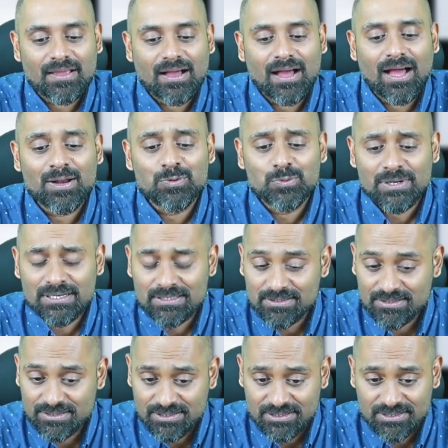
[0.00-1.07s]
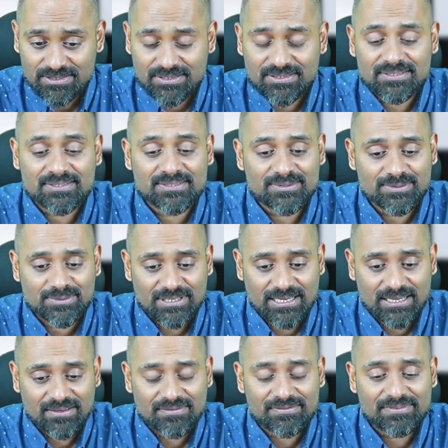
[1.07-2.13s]
Anu Anu, gist,
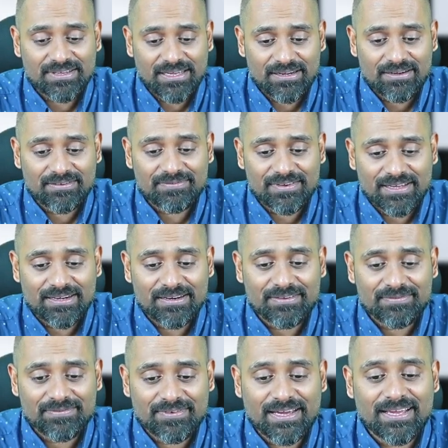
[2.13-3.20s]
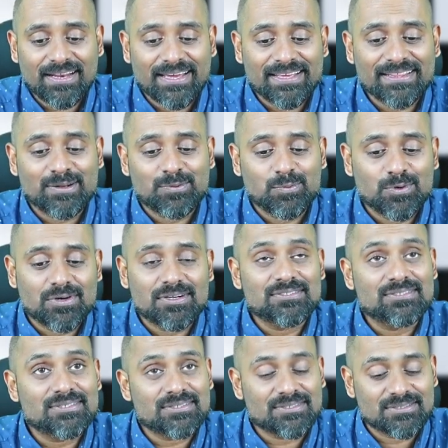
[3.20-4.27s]
okay, fair enough, fair enough. I like that word,
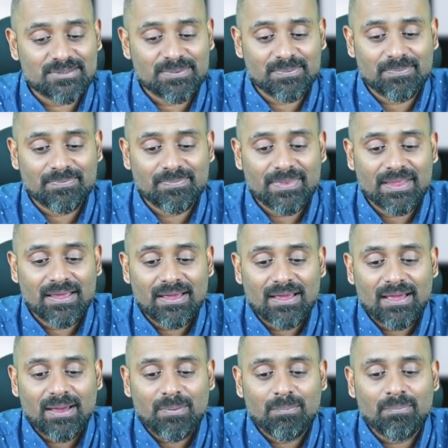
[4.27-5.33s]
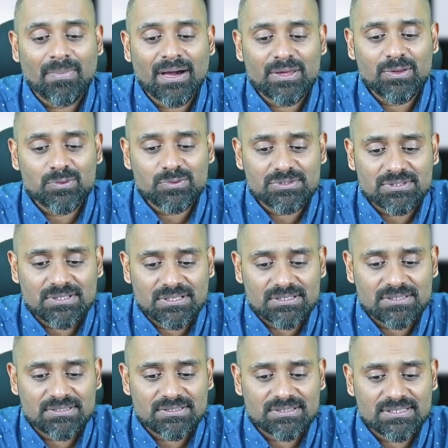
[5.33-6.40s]
gist. Mayusha
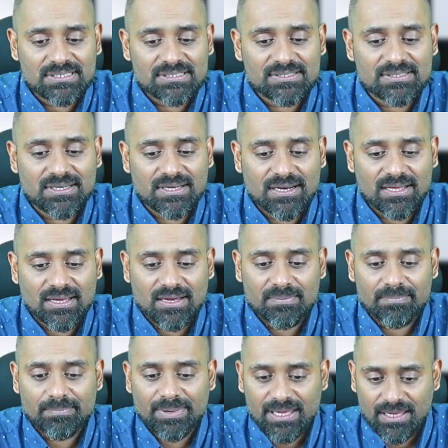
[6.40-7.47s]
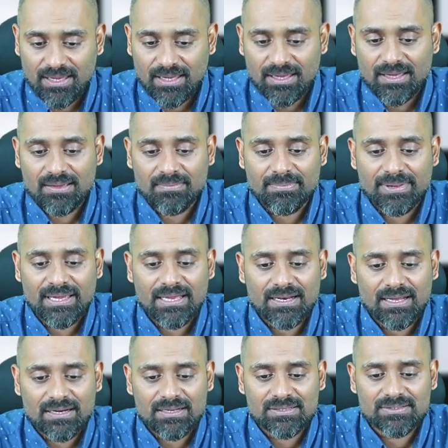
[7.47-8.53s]
C. Skaria B,
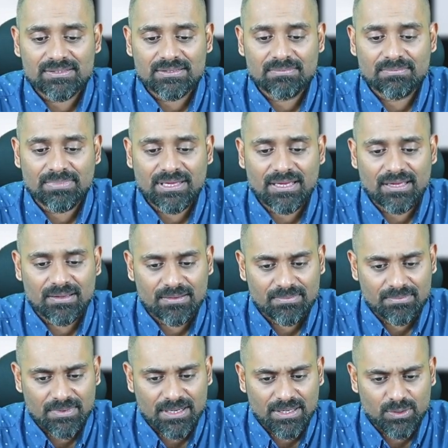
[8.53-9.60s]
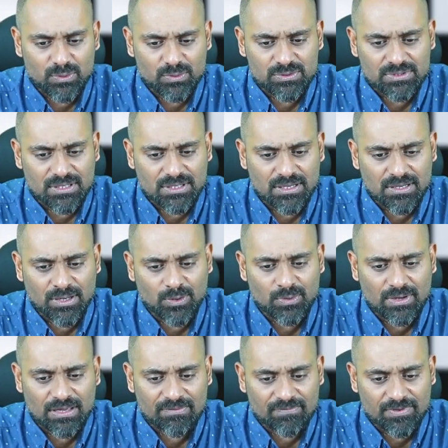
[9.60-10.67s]
Bina Nijin B, Mayusha, a new
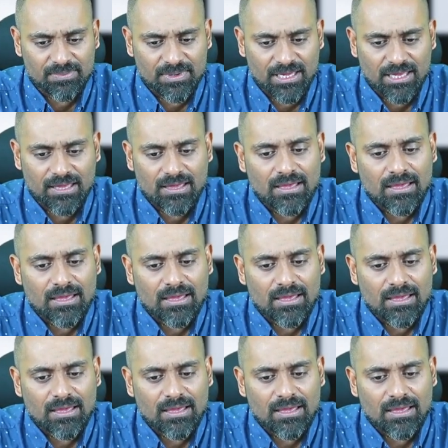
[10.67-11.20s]
name for me.